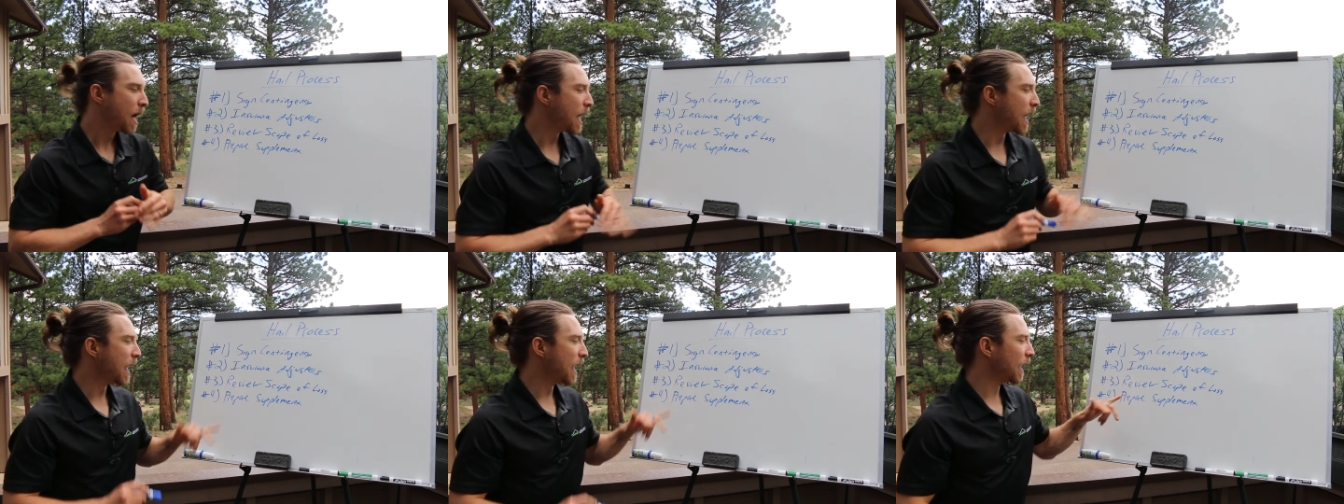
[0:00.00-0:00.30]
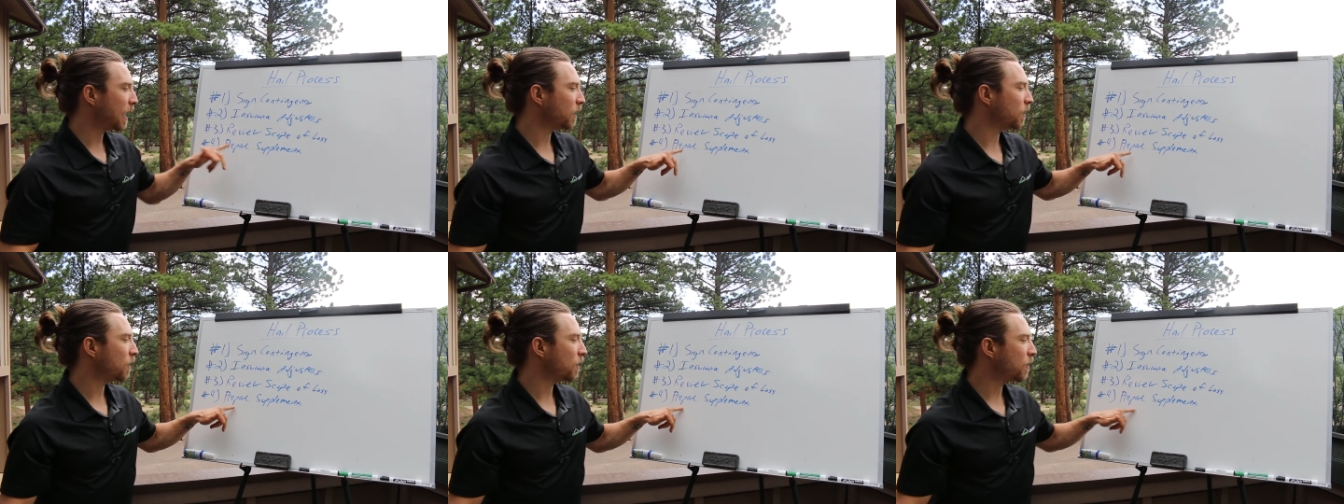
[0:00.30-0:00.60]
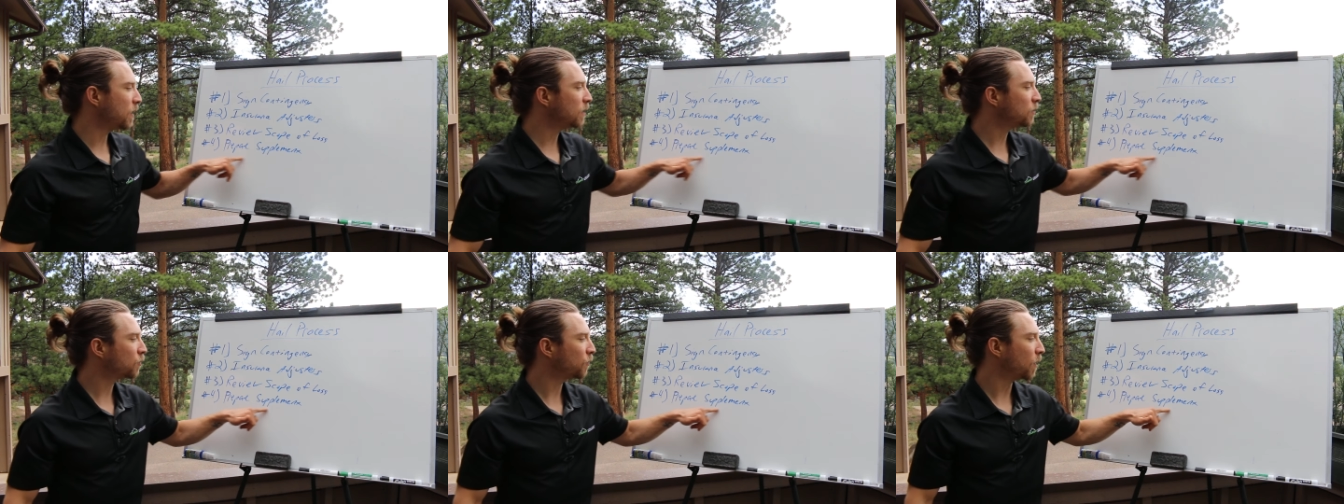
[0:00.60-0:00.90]
And
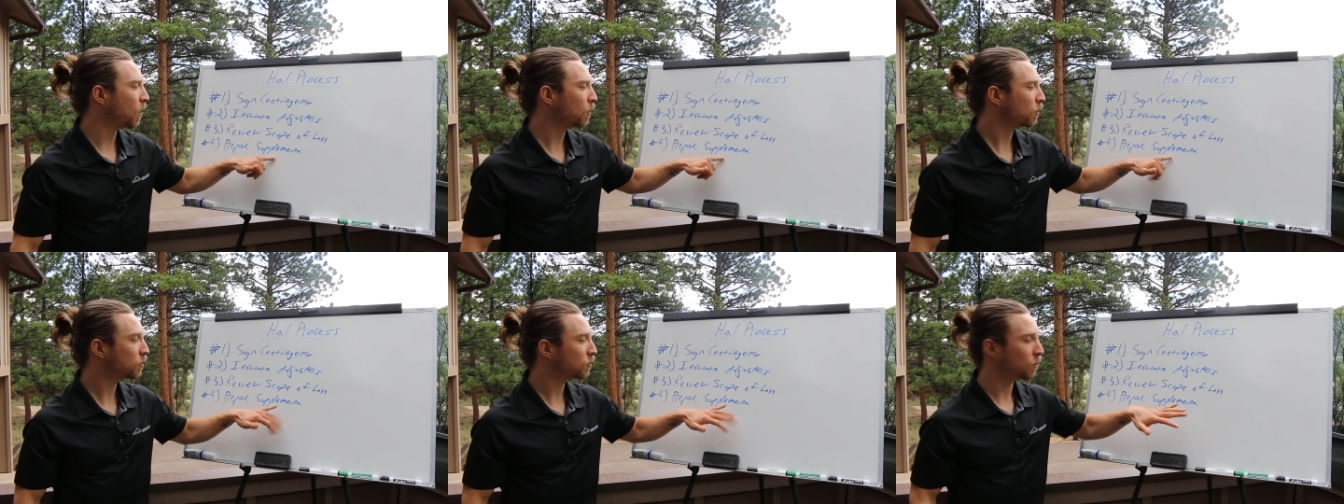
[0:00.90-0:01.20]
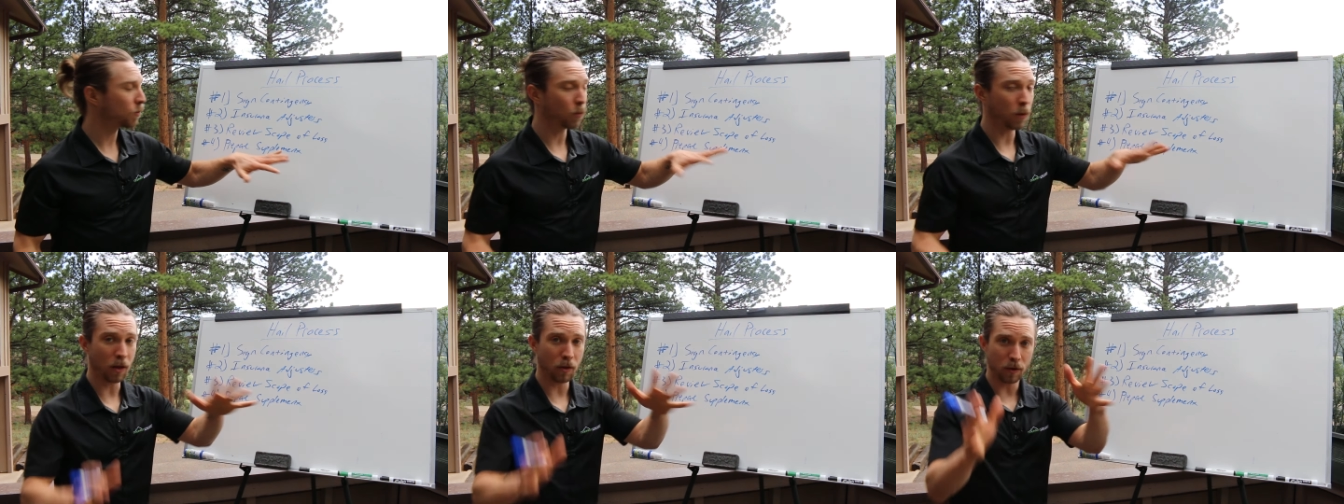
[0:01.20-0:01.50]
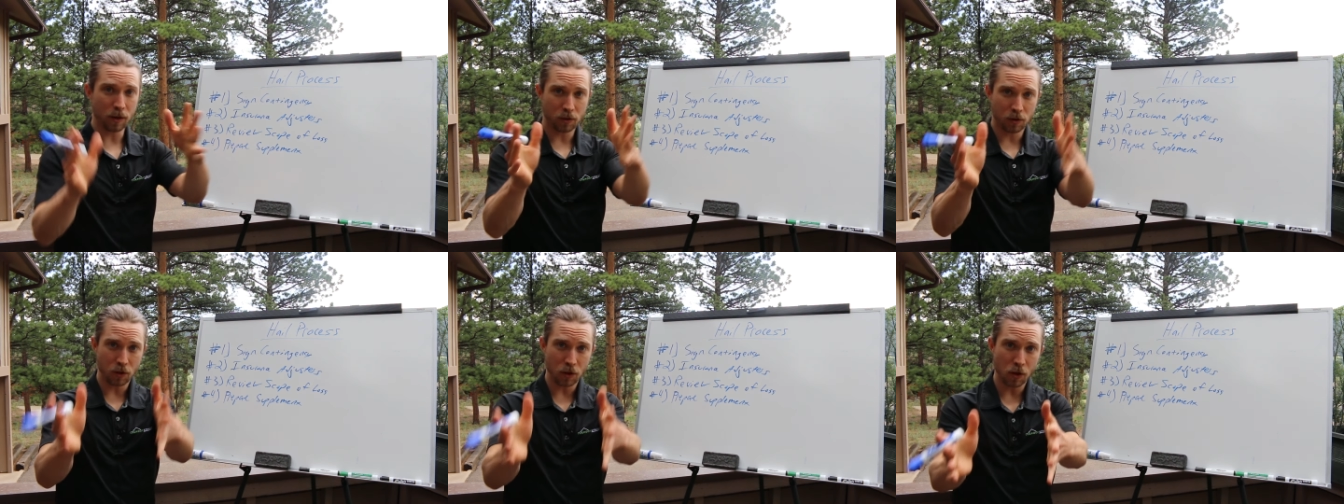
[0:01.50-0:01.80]
these folks,
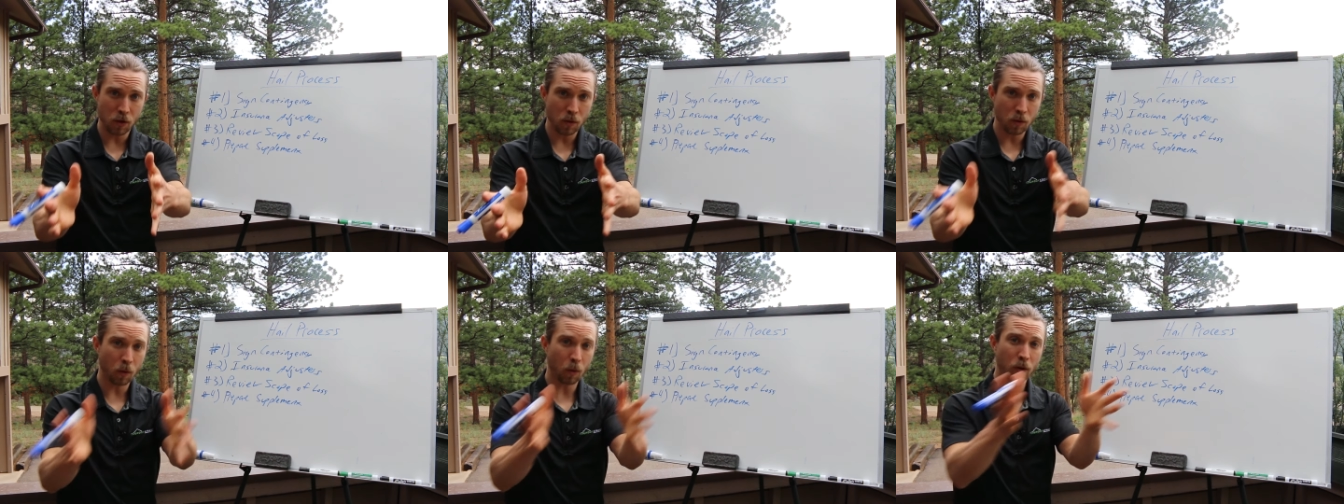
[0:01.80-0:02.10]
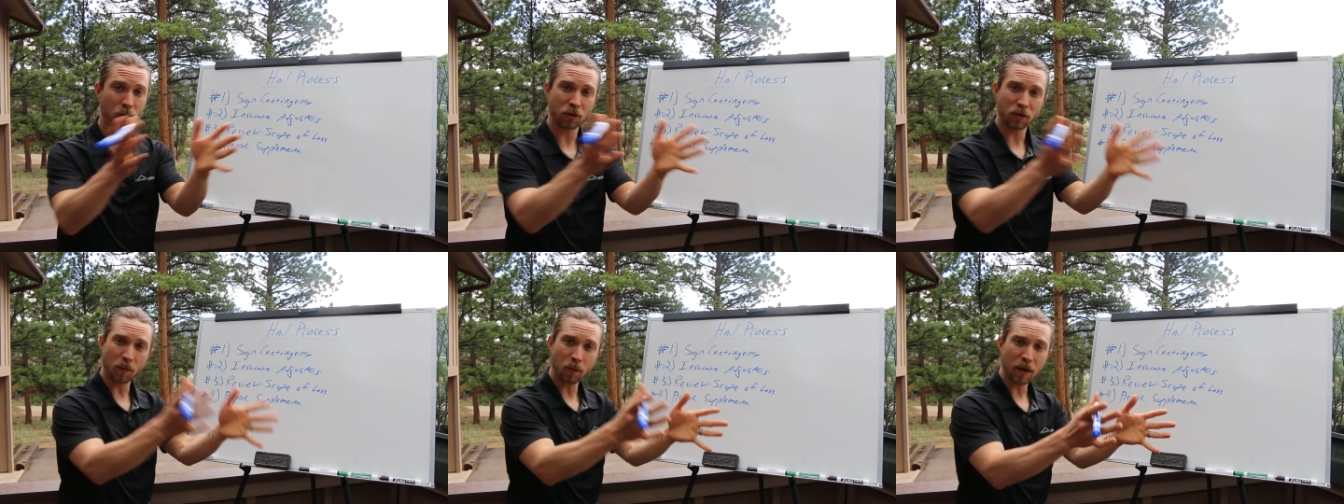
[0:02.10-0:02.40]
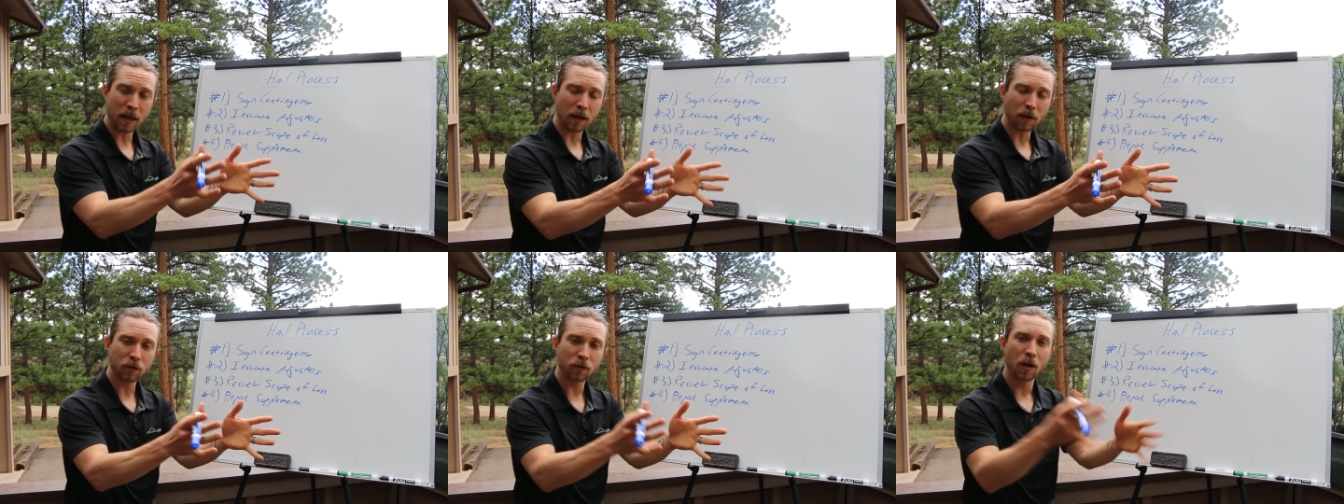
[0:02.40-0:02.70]
whether it's you or
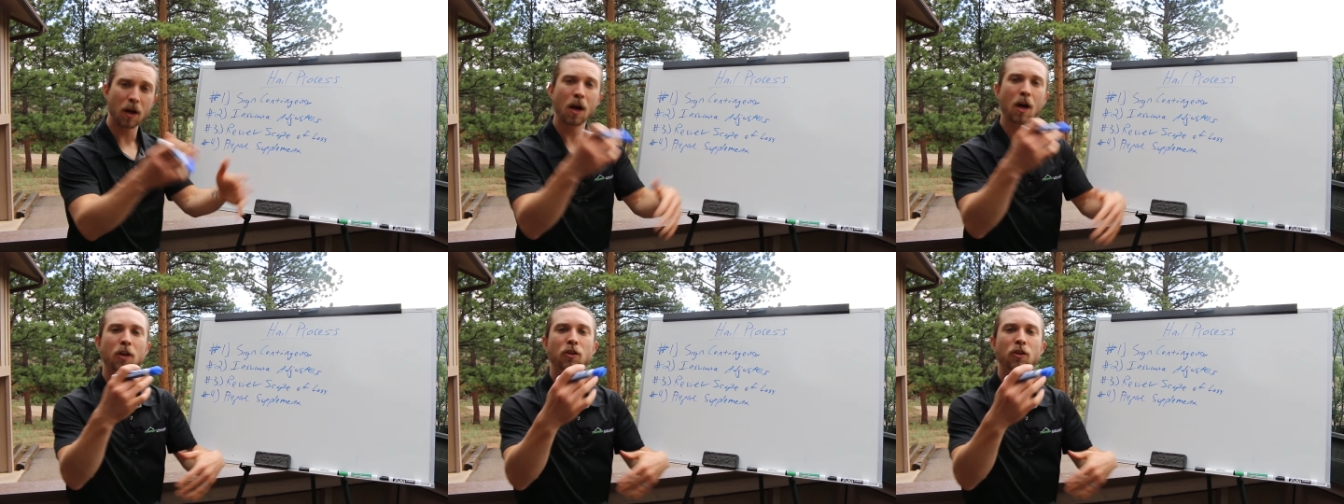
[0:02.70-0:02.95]
someone else,